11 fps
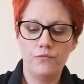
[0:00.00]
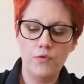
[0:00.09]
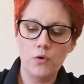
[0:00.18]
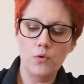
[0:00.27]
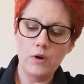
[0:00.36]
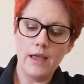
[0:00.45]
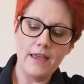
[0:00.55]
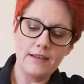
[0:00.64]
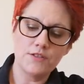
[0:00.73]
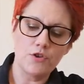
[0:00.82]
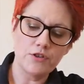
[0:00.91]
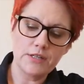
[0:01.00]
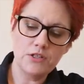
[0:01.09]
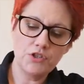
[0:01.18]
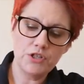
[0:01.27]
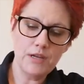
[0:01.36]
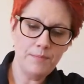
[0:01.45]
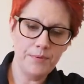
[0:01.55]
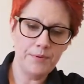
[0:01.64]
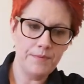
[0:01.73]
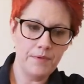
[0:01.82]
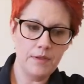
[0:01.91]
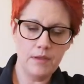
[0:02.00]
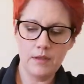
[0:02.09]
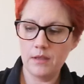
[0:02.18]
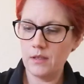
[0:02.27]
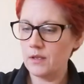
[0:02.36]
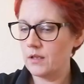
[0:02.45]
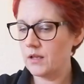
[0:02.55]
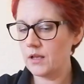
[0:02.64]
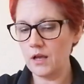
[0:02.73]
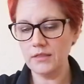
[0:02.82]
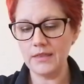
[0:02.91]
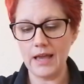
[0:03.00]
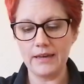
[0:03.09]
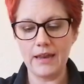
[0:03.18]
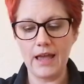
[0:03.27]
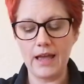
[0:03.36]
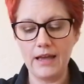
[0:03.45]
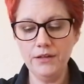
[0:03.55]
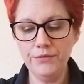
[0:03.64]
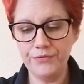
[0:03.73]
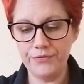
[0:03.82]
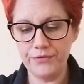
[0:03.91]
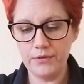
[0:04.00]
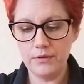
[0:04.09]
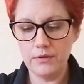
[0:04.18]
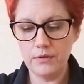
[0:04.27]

Roll a sausage shape. Cut that in half.